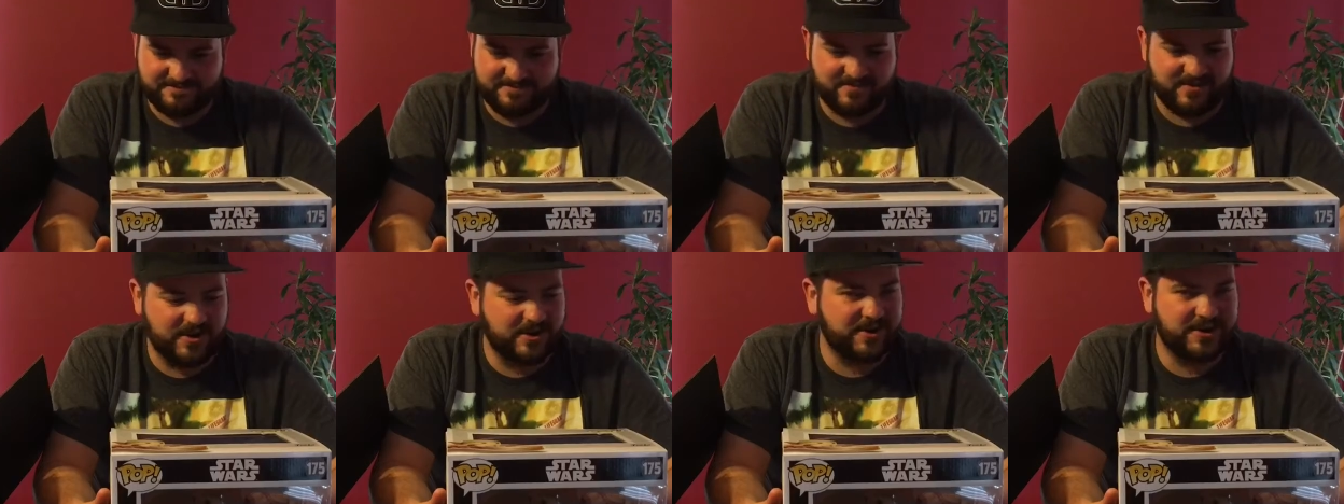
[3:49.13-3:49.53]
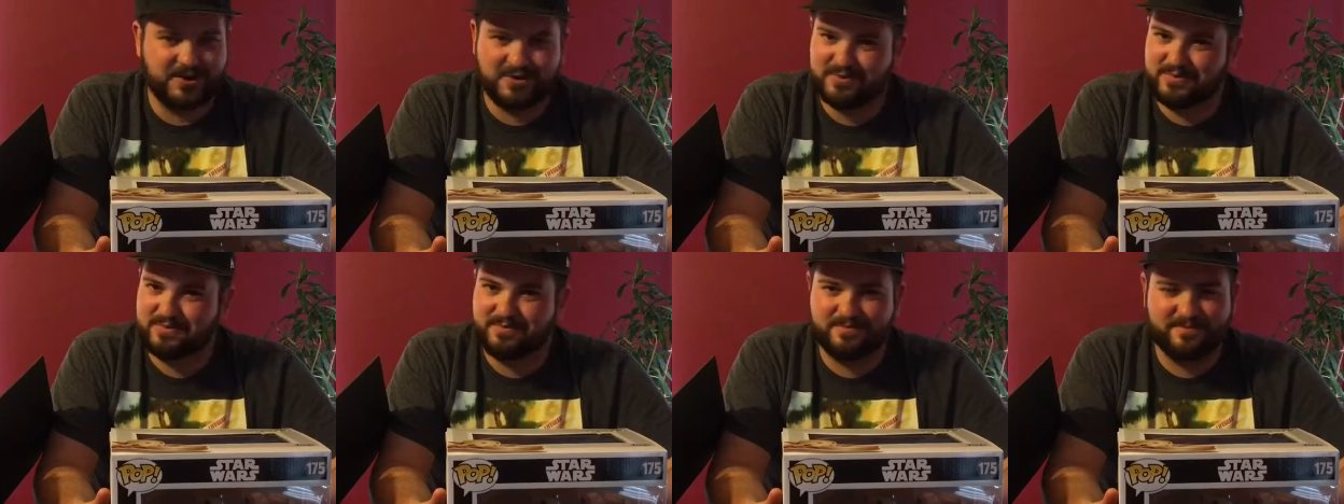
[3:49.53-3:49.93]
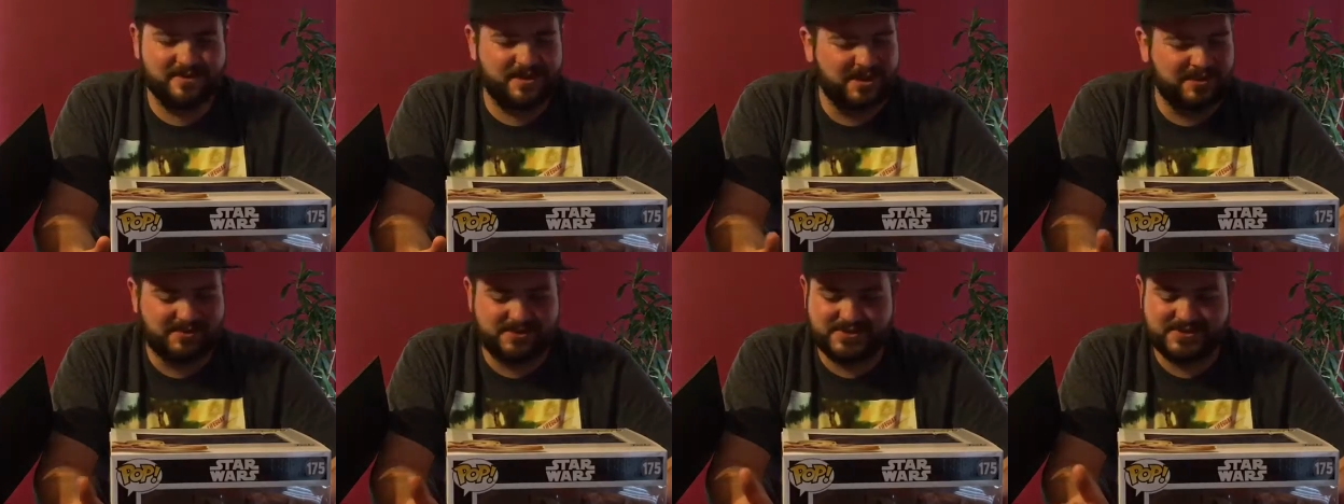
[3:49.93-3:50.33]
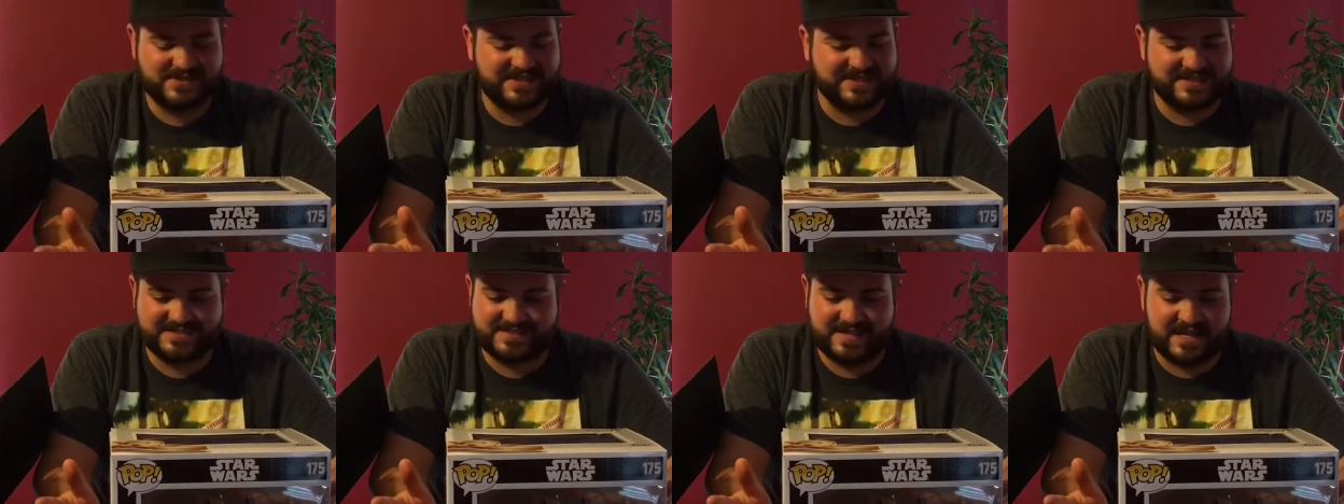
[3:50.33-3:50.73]
Funko, you just
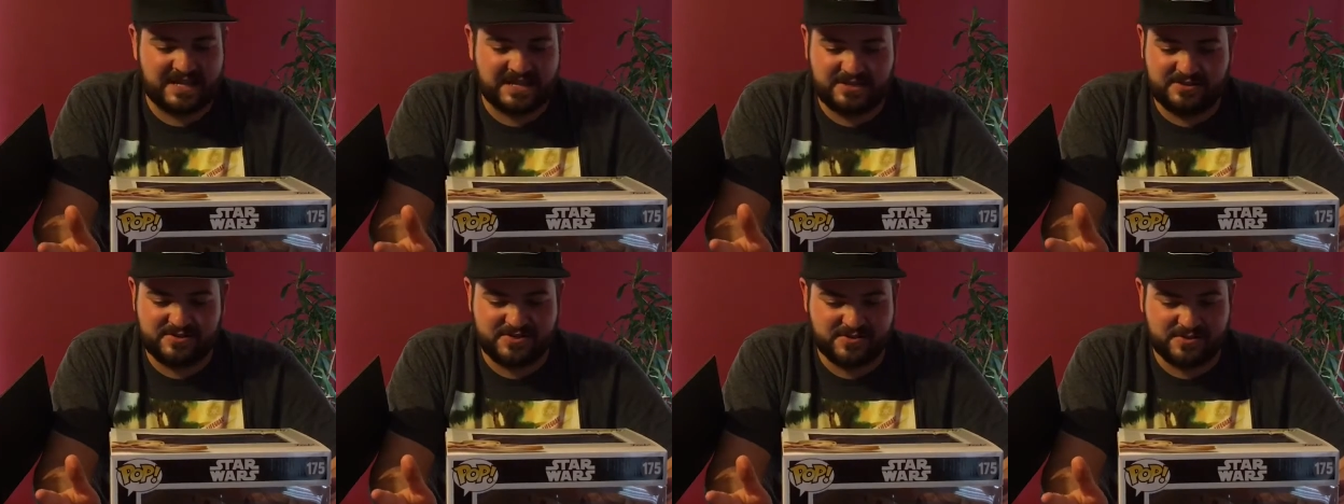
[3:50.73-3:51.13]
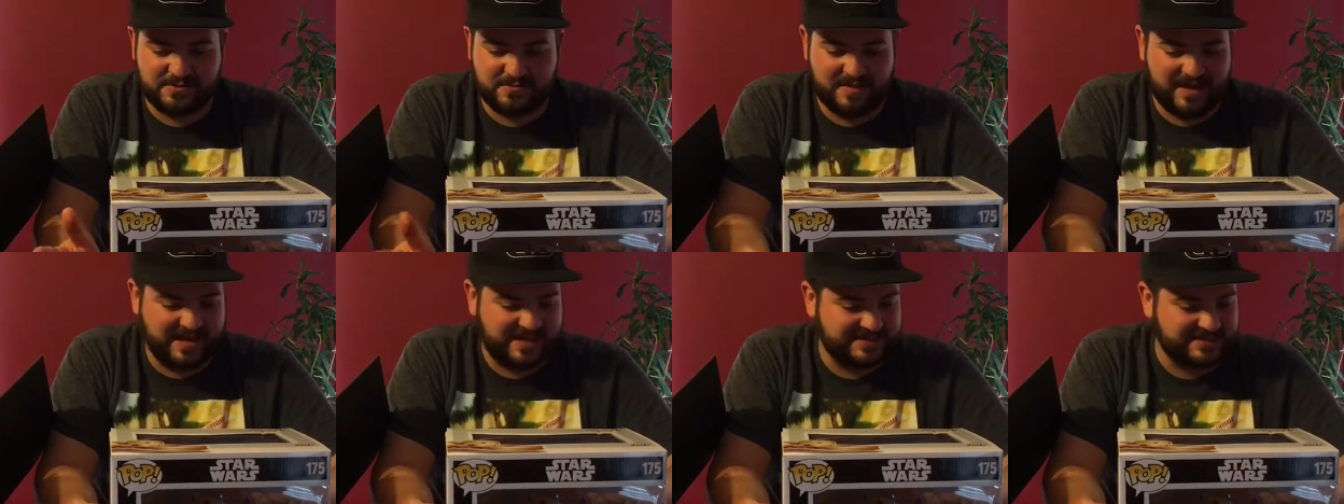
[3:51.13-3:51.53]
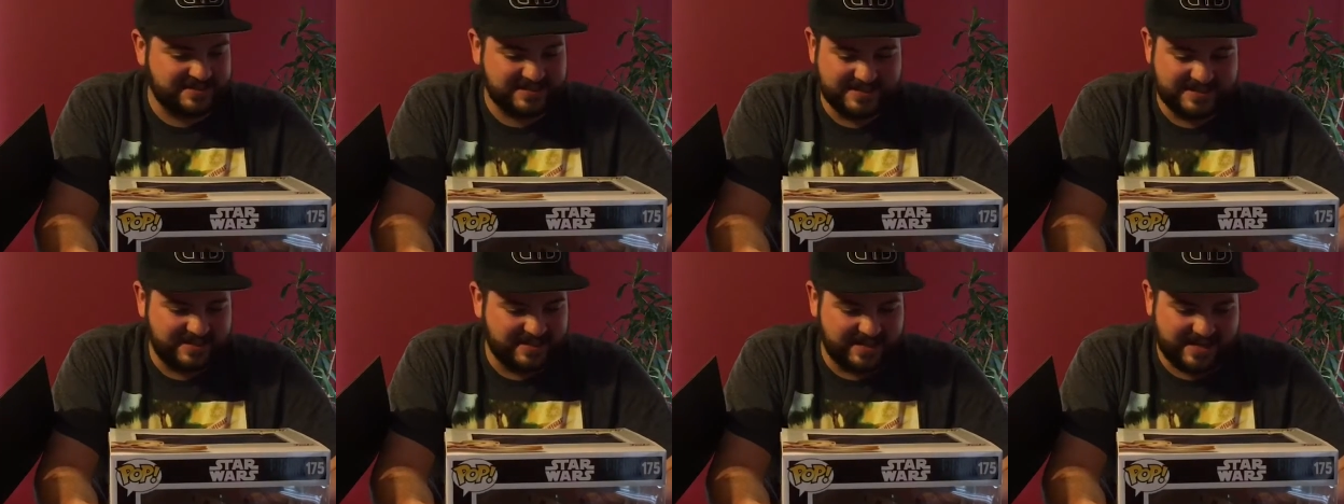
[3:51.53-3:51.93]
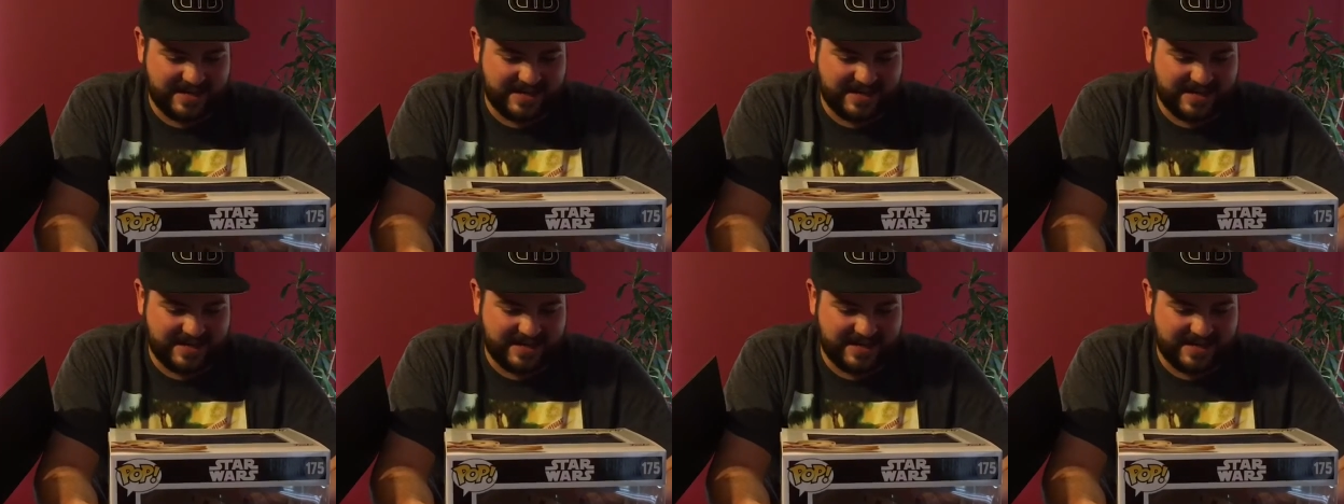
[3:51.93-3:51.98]
continue to amaze.